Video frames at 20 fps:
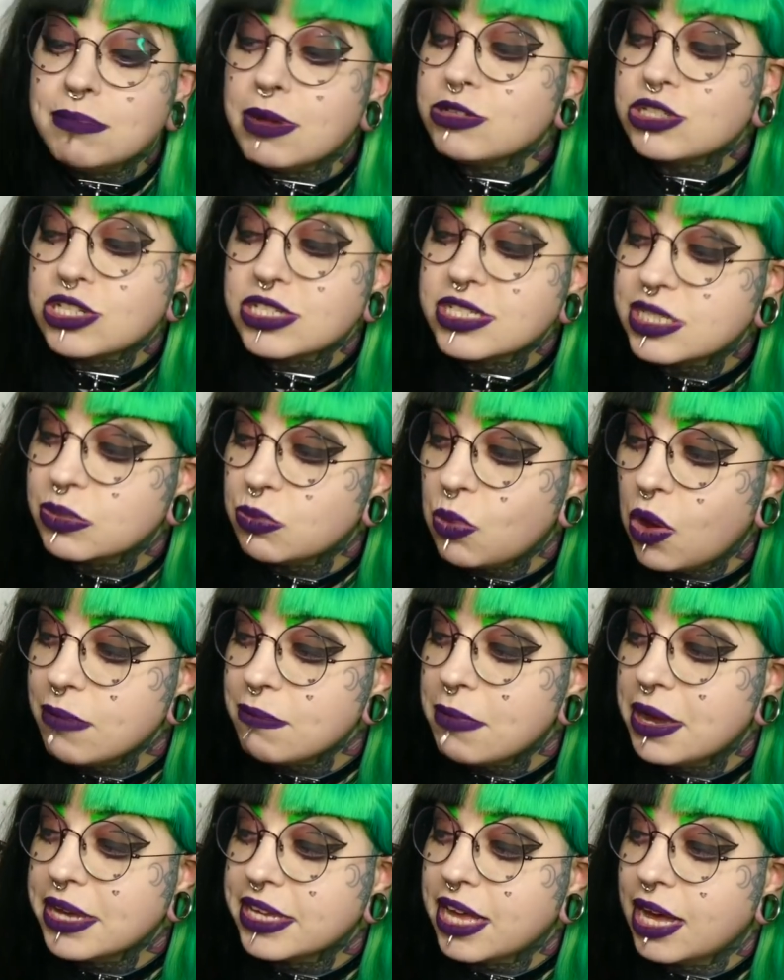motionless and white
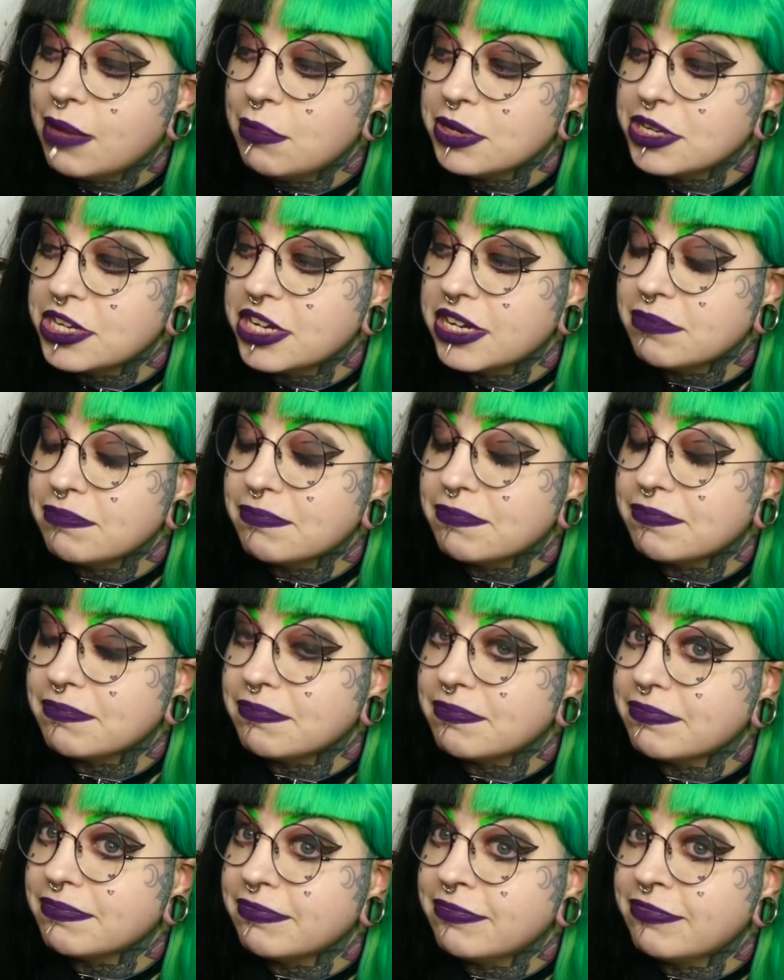might come on your
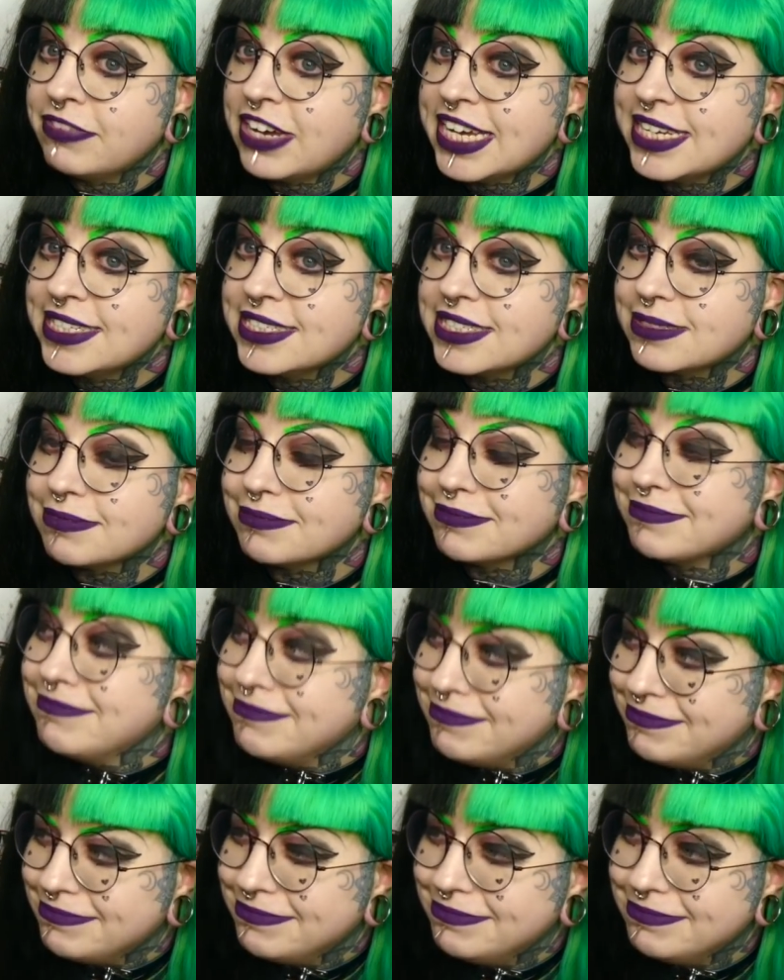face,
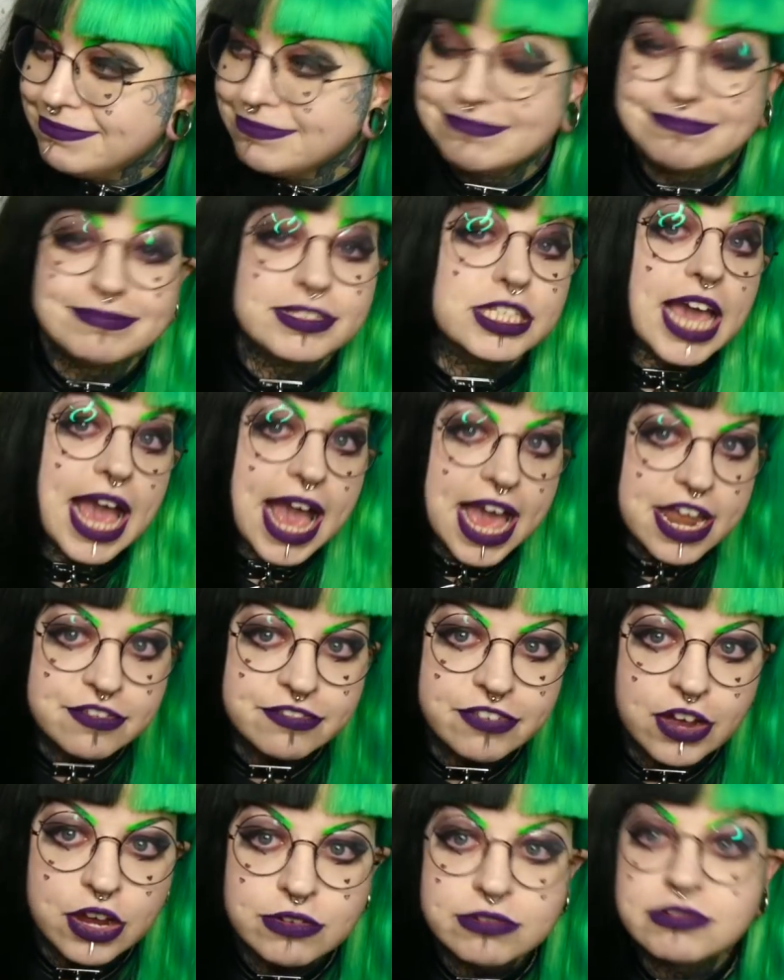your
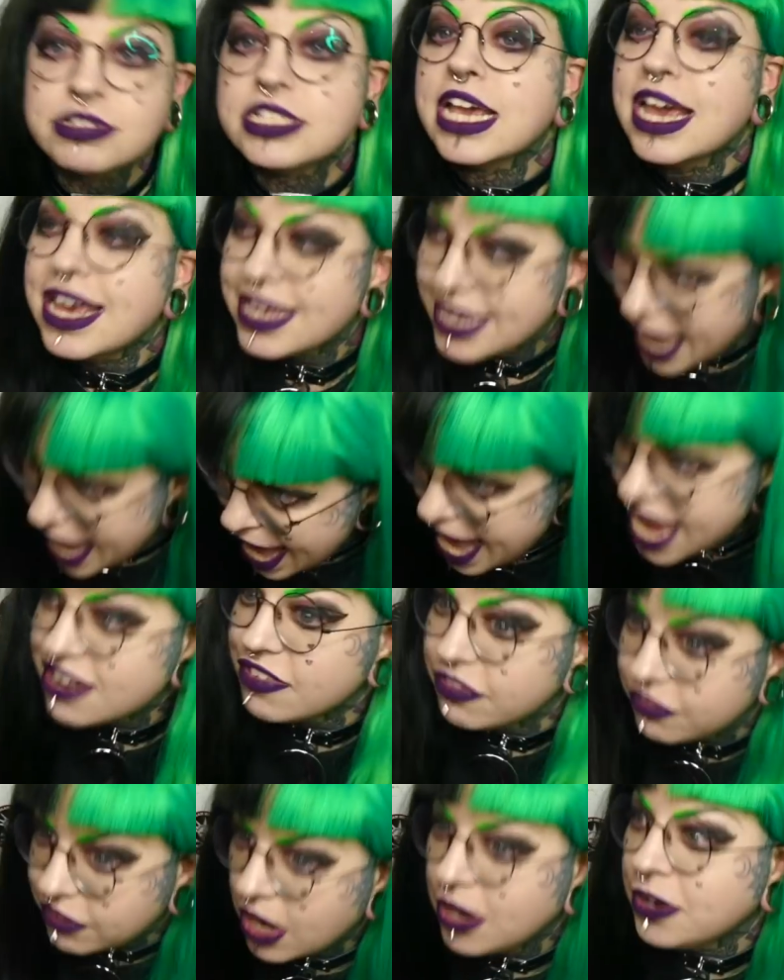headphones,
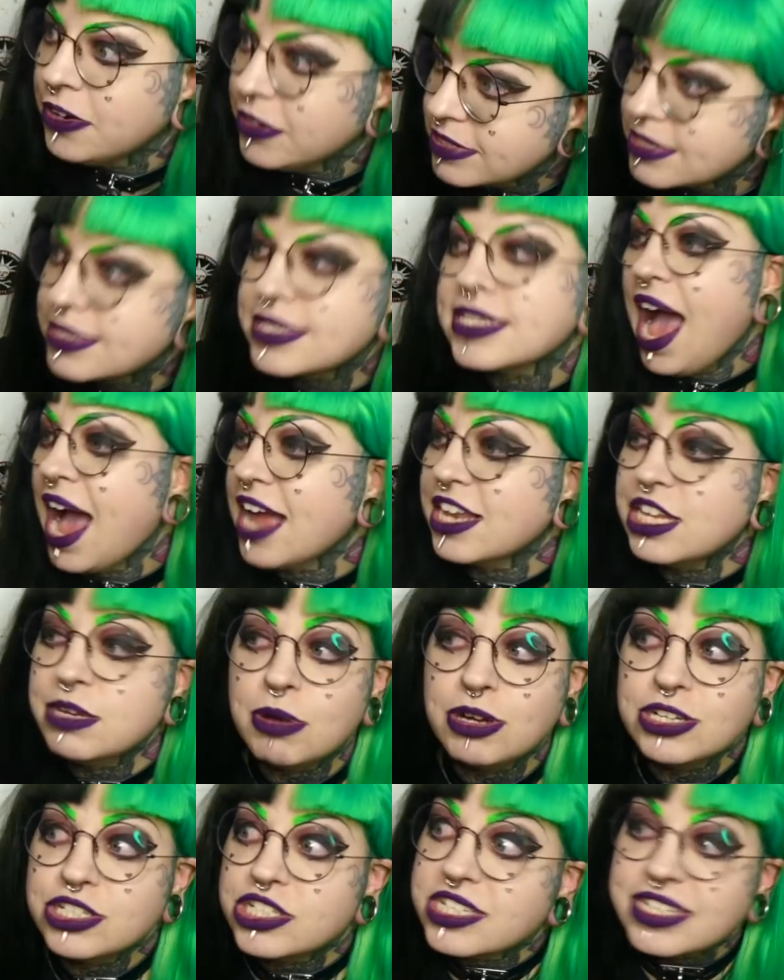and you
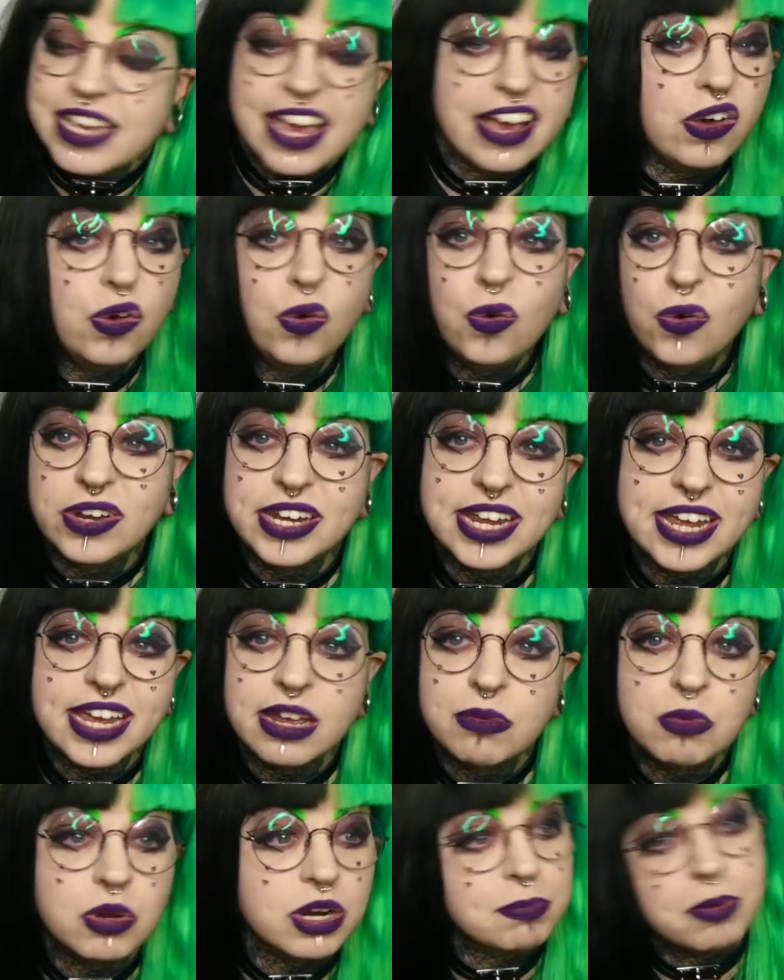might just get horny
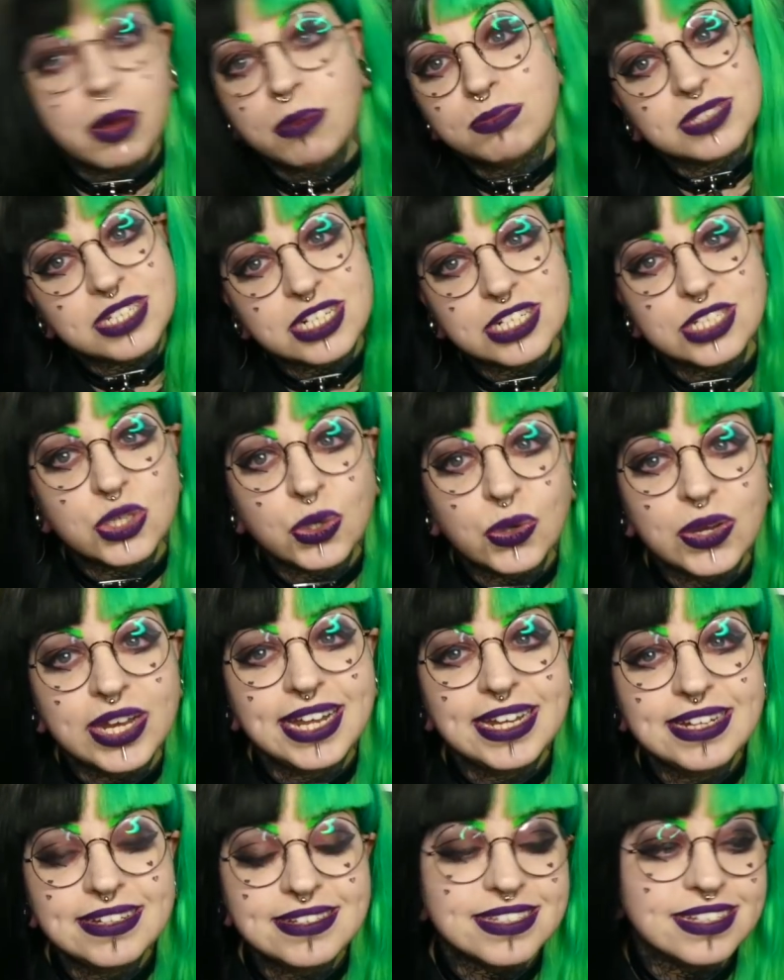and wanna pop to the
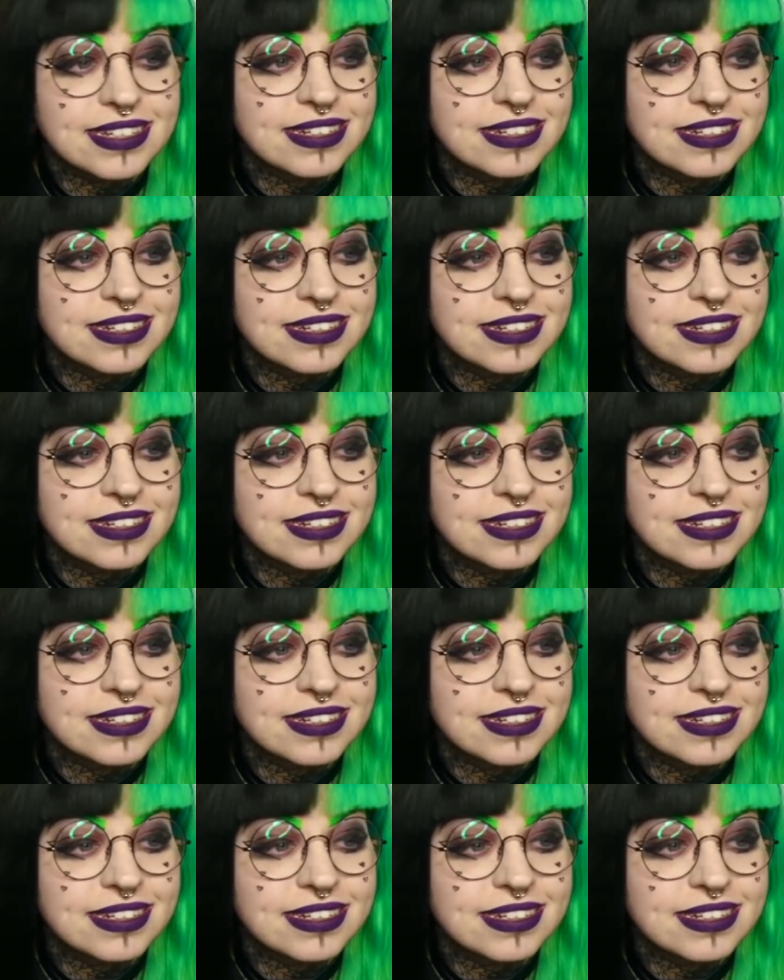toilets